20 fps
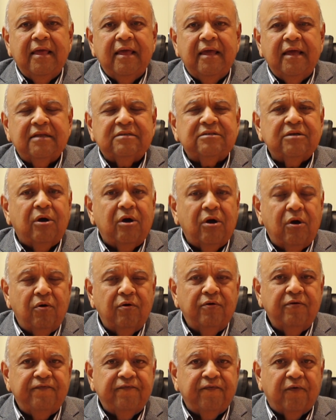It's our
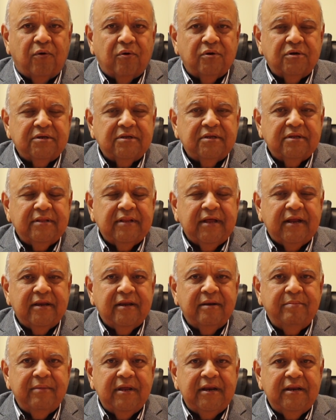own fault that
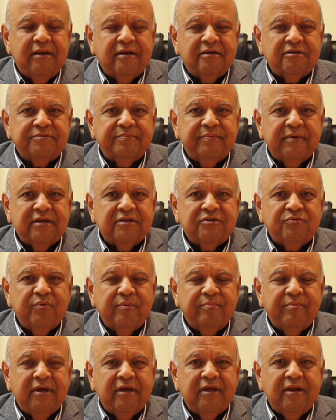in many respects
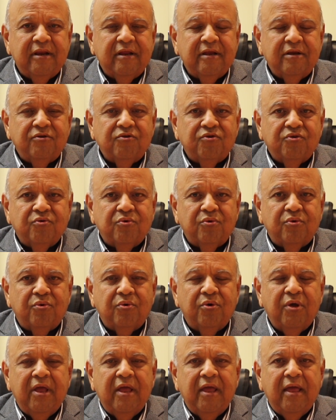we're beginning
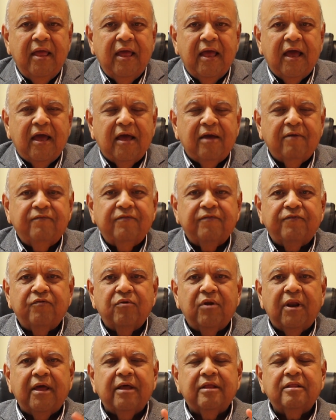to have, if
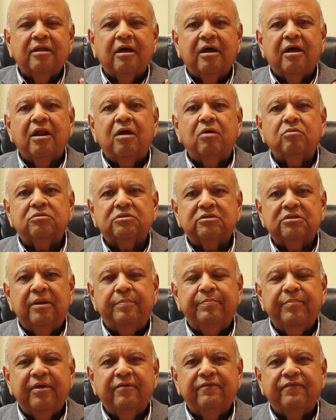you like, the crown
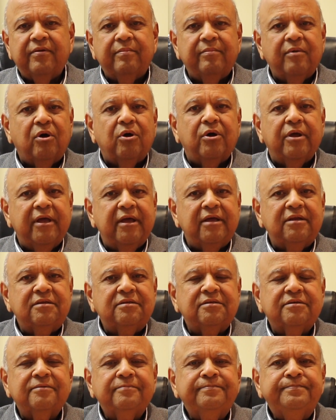slipping from our
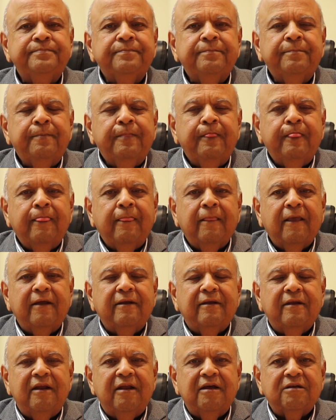heads
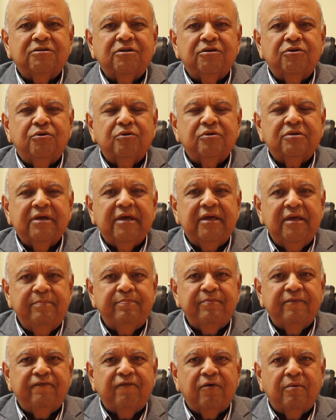in relation to key
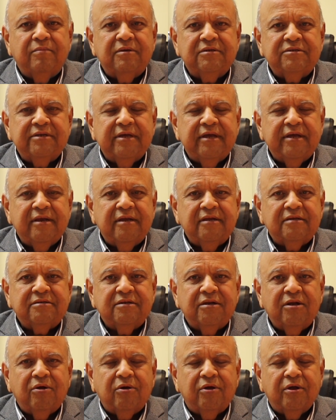performance areas
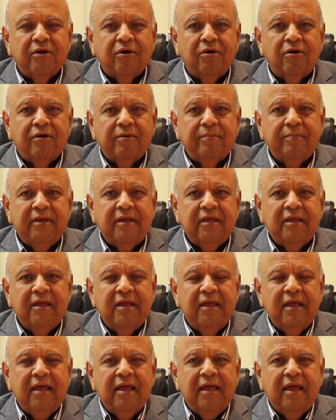in our economy,
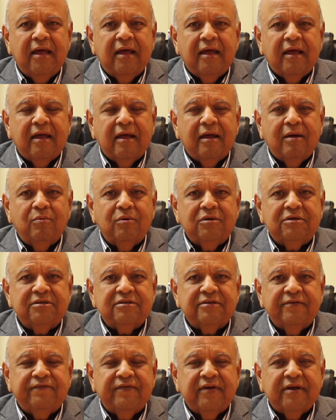which
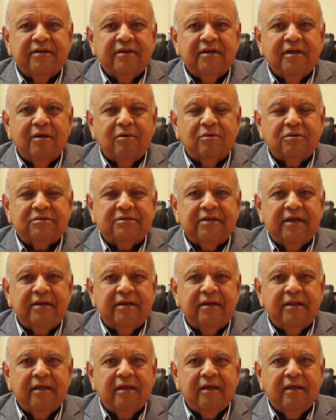is affecting our
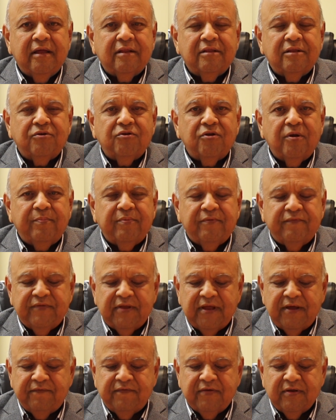standing at the top of
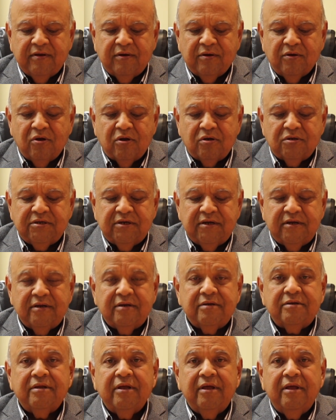the African
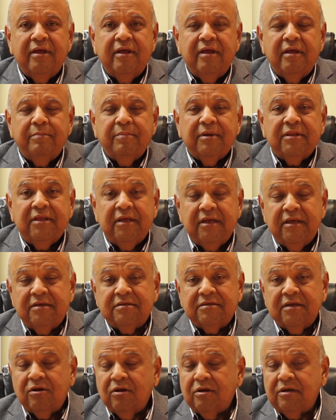continent. But
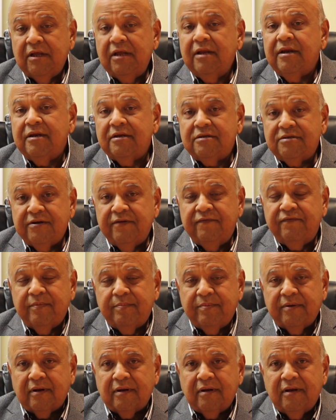these are not
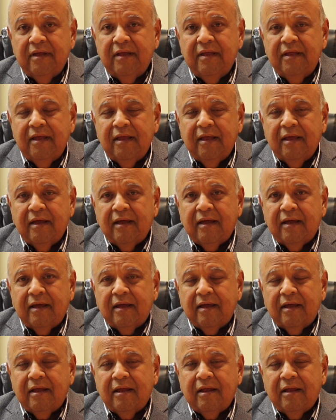irretrievable
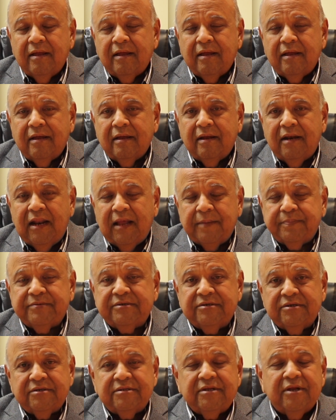
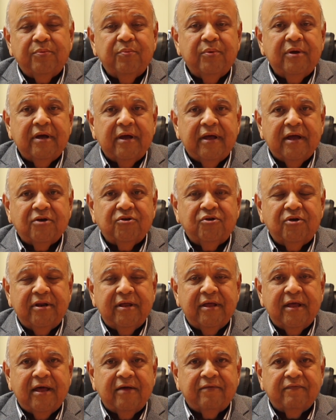lapses that we are
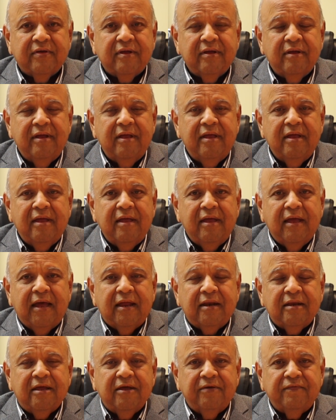actually having,
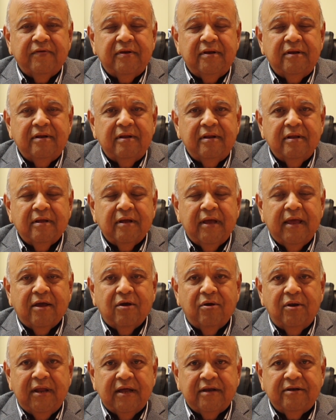and given a
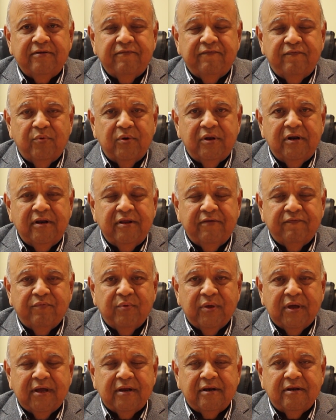collective will, if
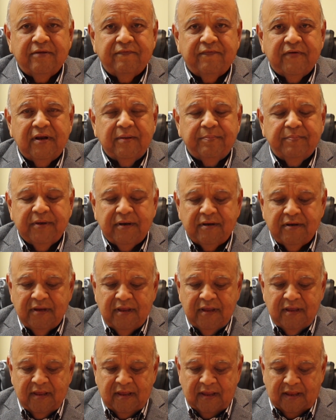we can develop it,
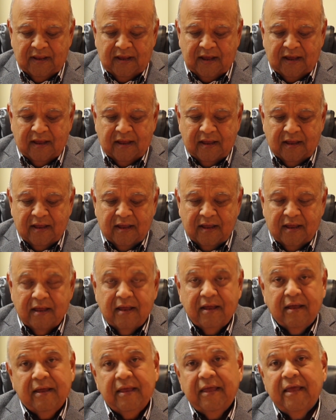
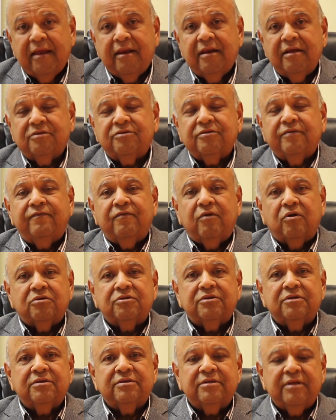areas of
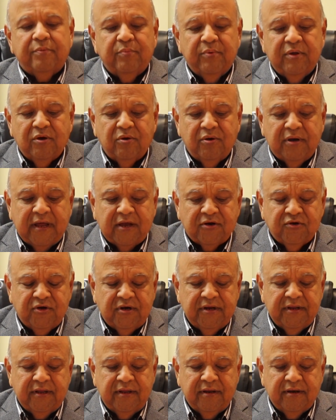losses that we could
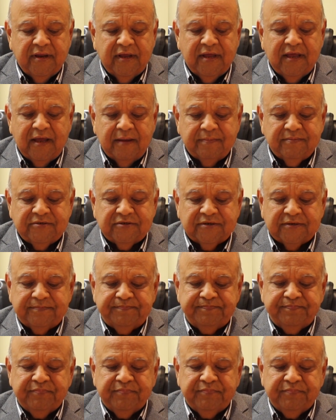actually recapture.